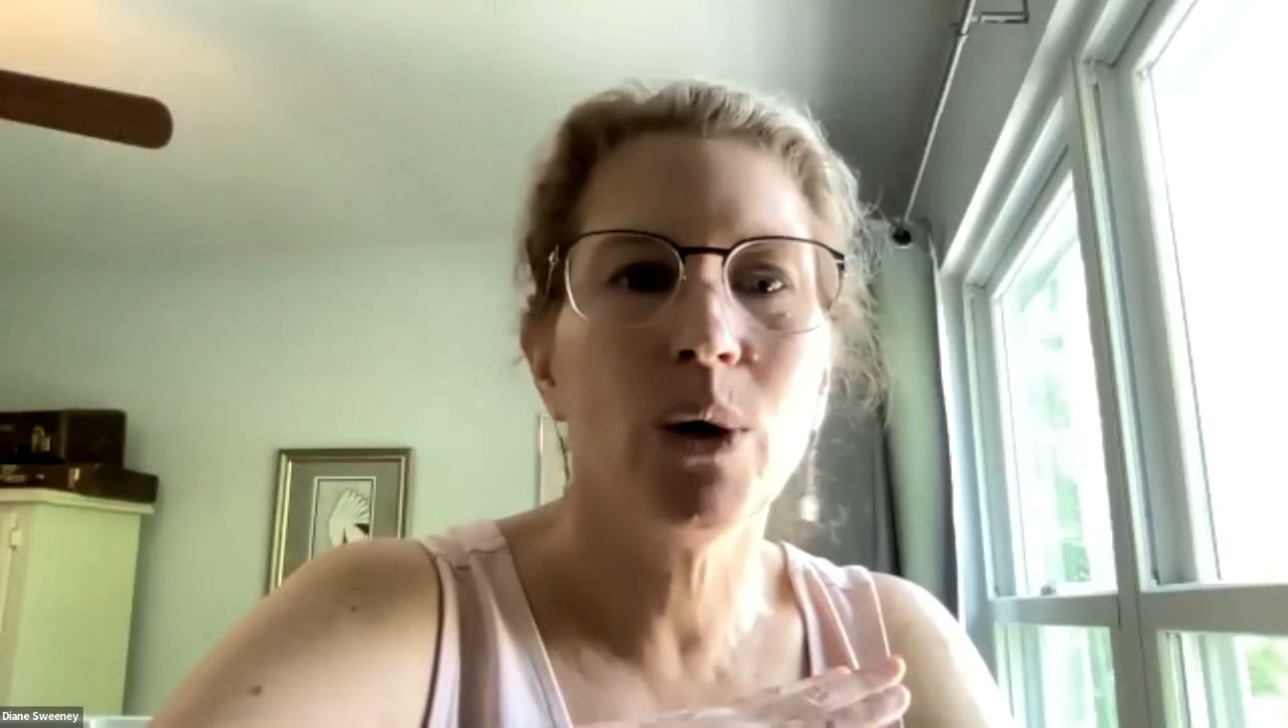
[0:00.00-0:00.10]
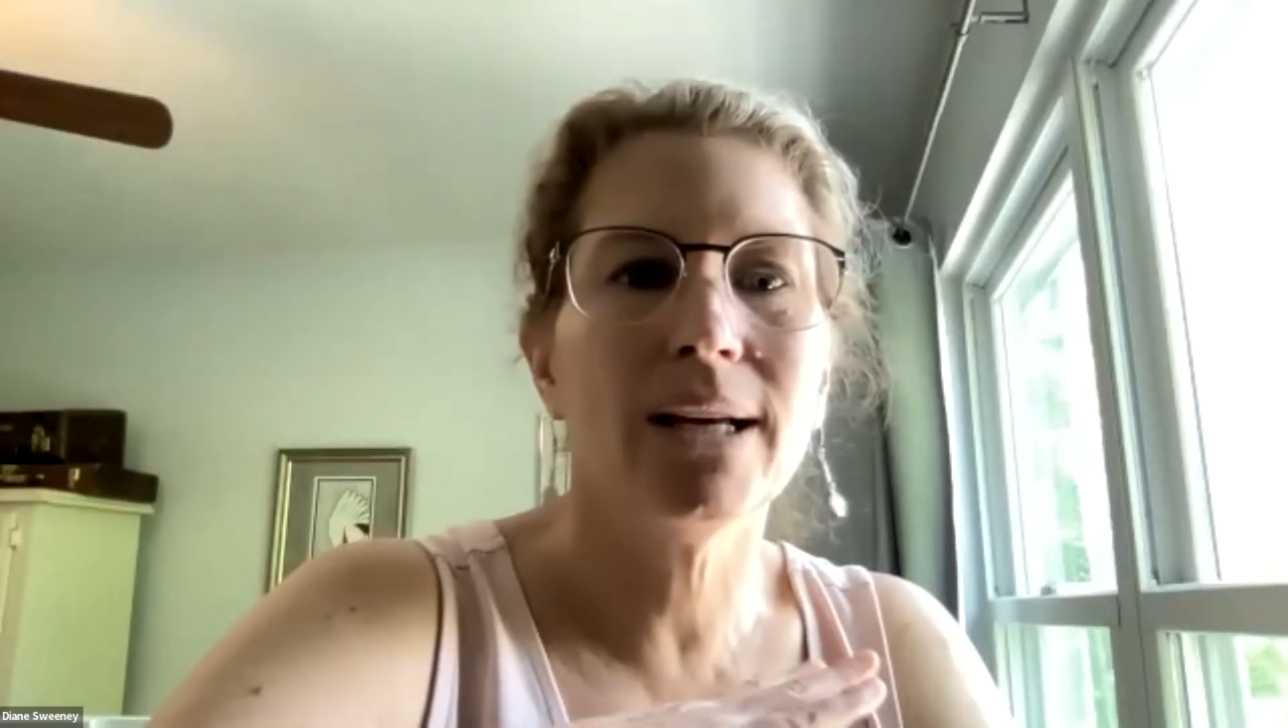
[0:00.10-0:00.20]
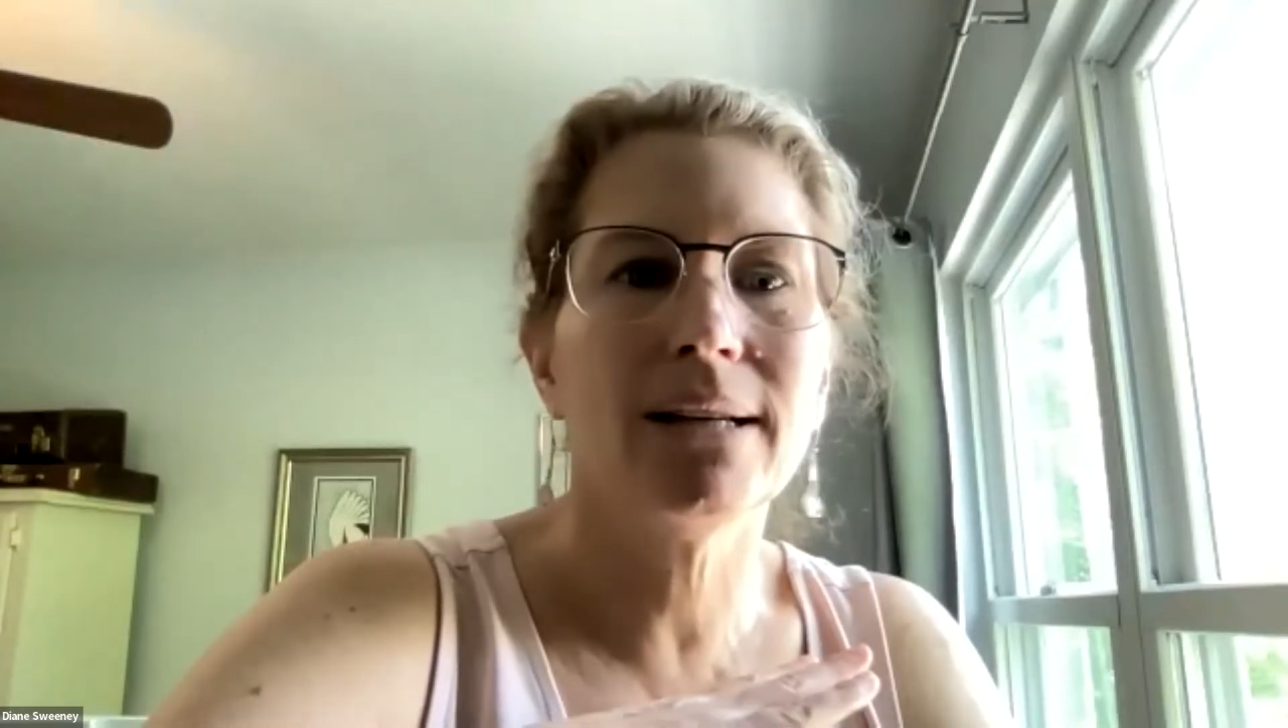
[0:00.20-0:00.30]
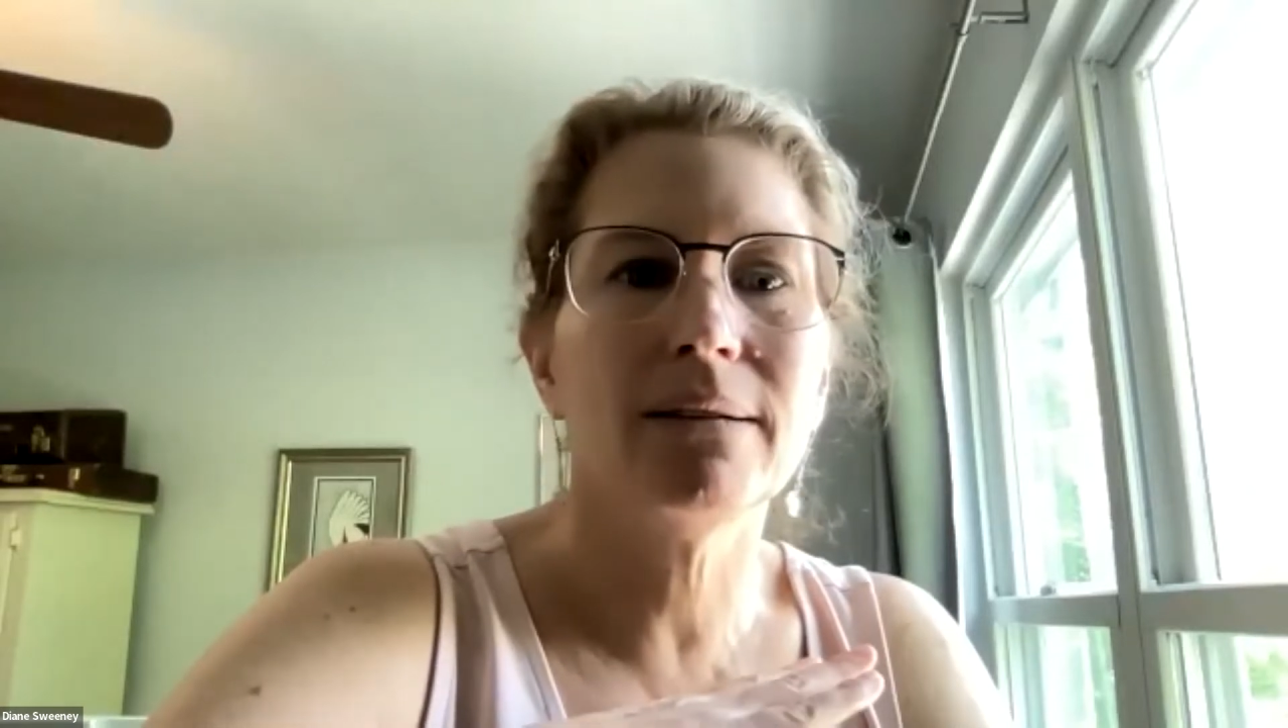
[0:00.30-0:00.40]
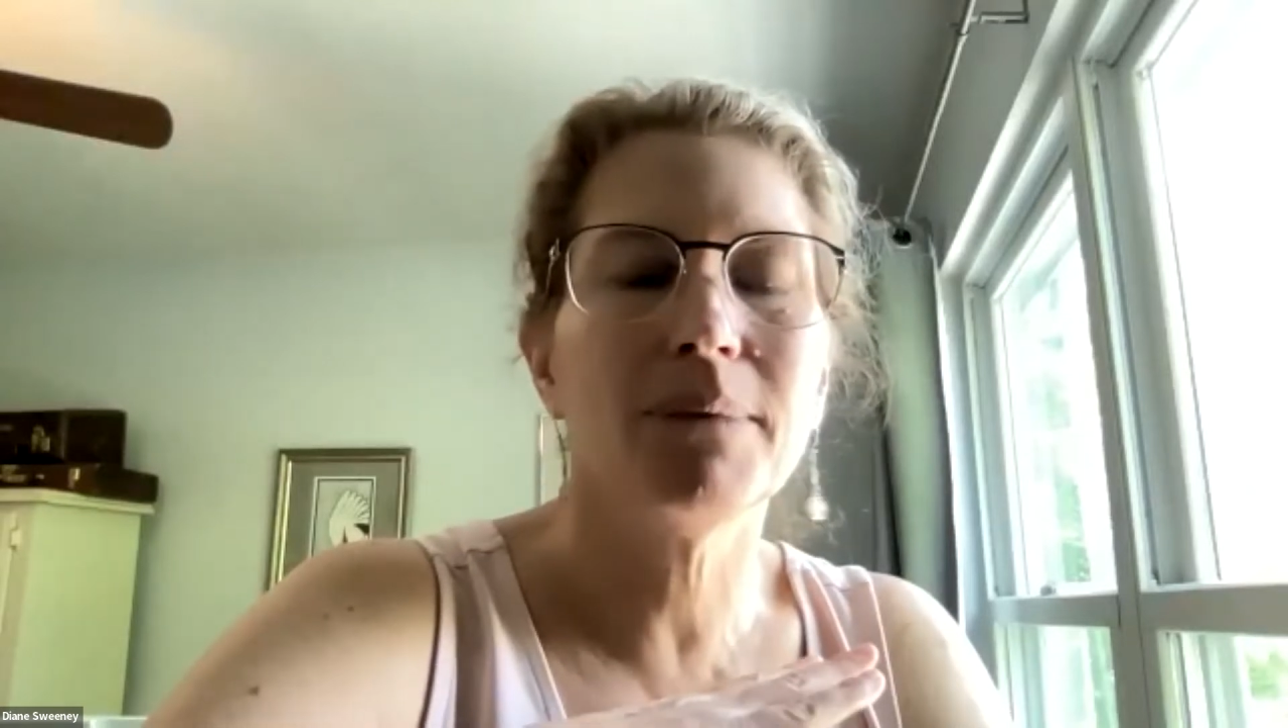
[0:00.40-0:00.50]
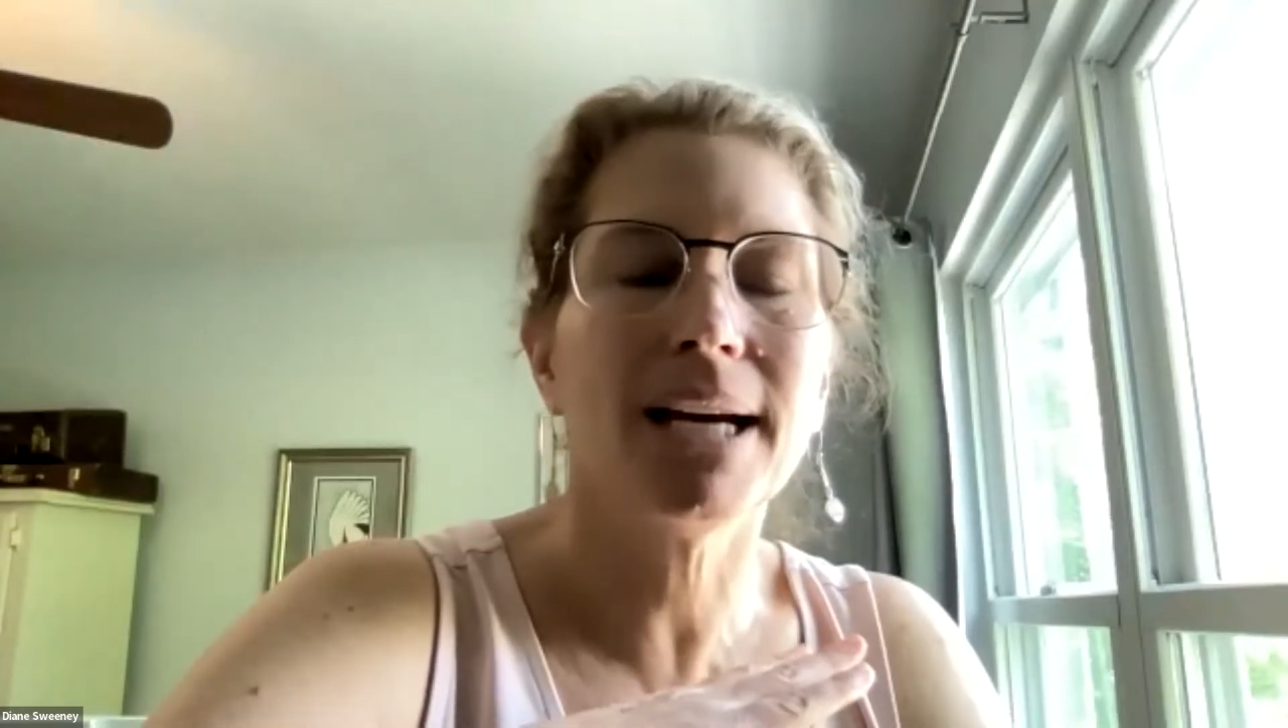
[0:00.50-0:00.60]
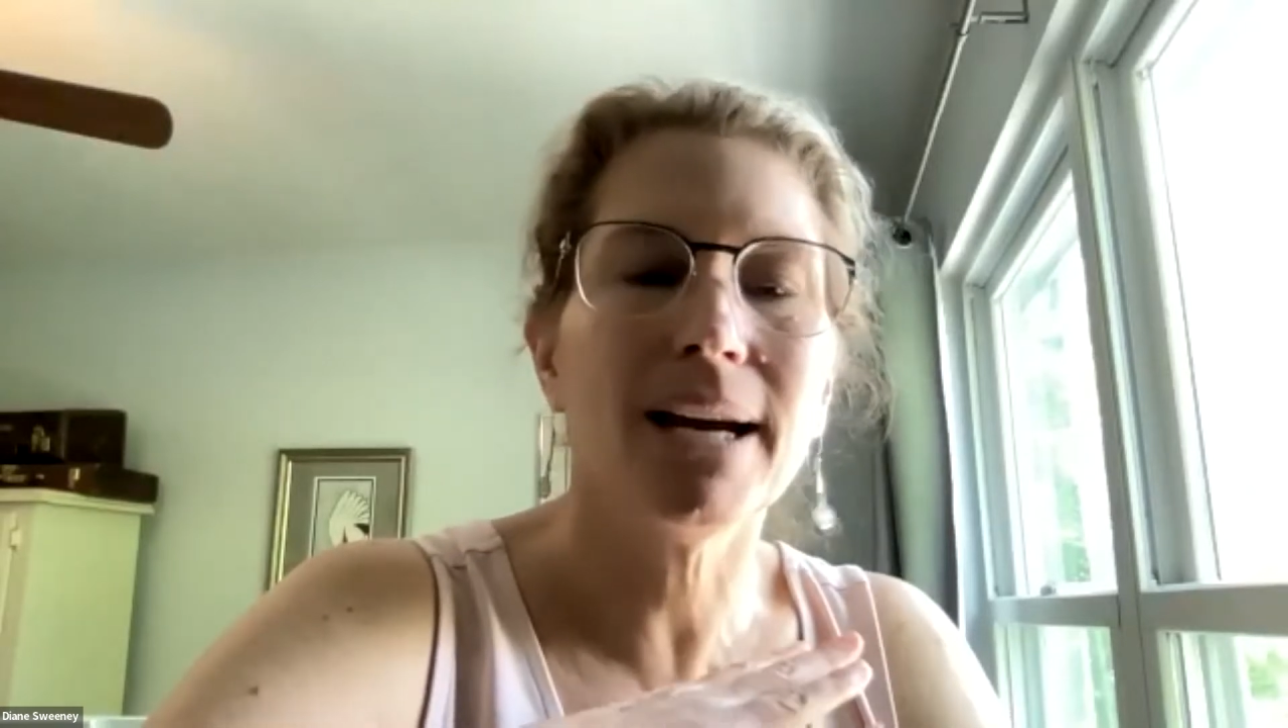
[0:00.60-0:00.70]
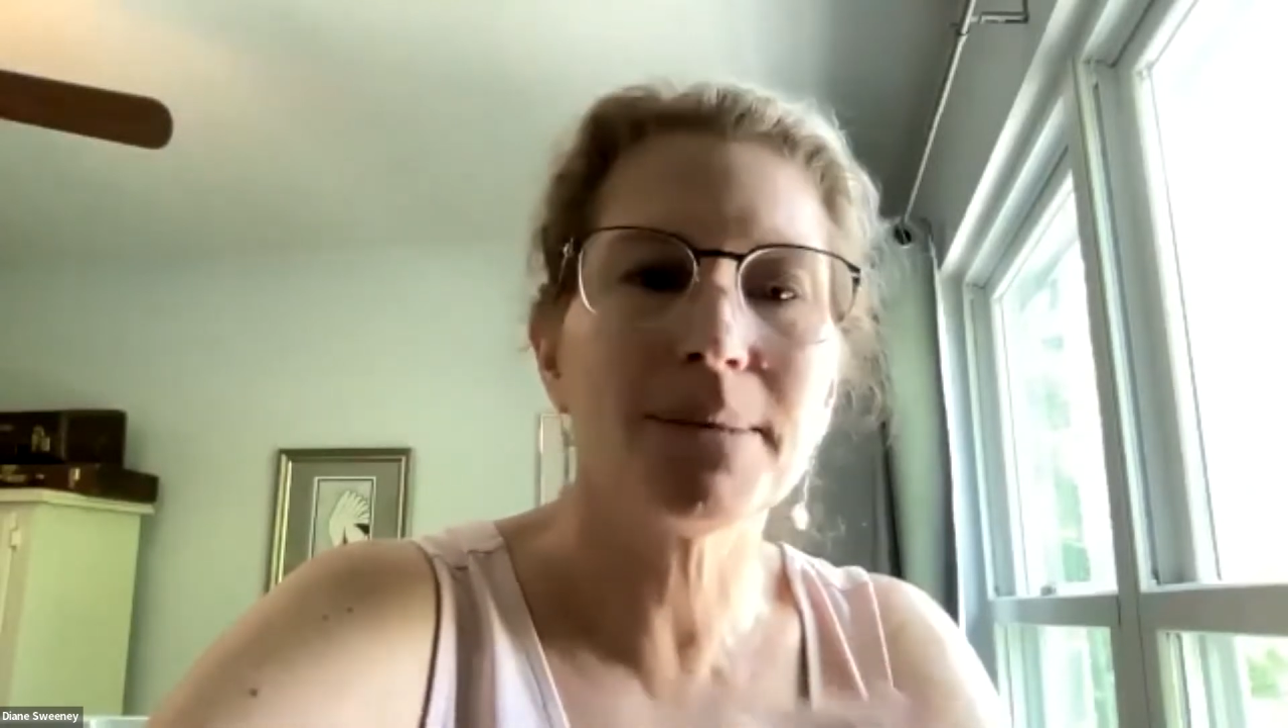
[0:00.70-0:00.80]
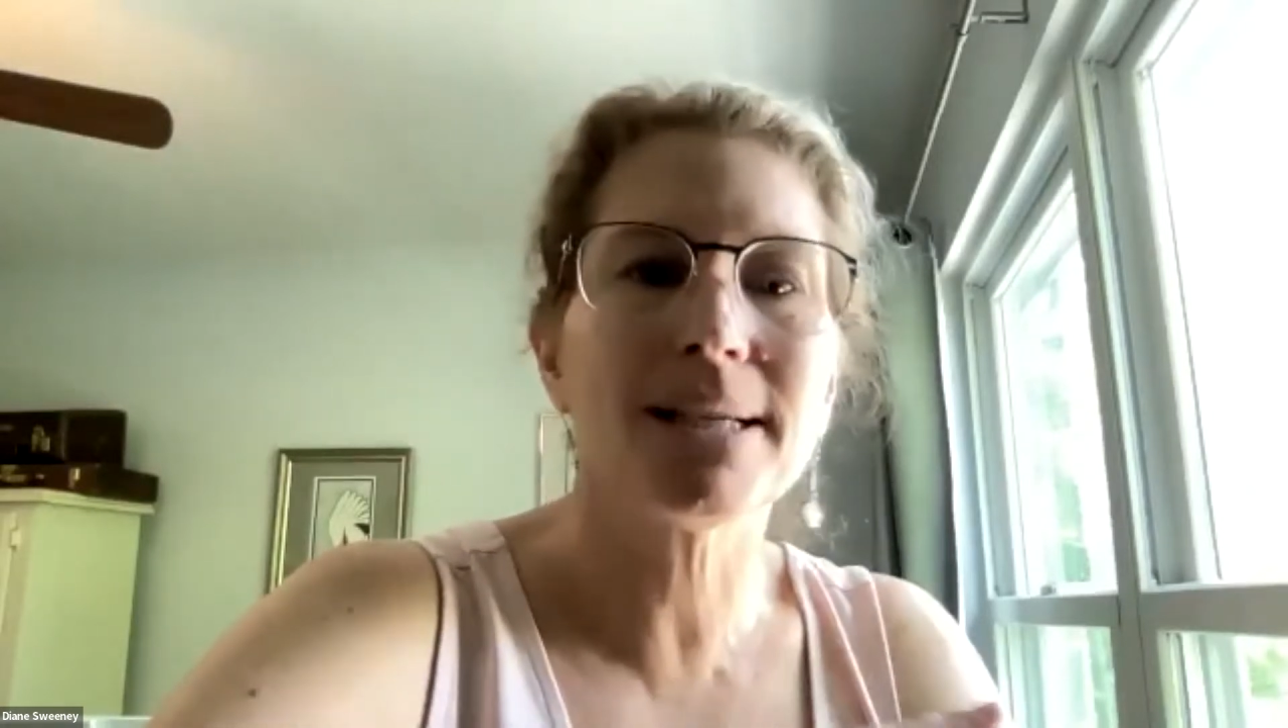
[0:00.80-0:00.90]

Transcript: it becomes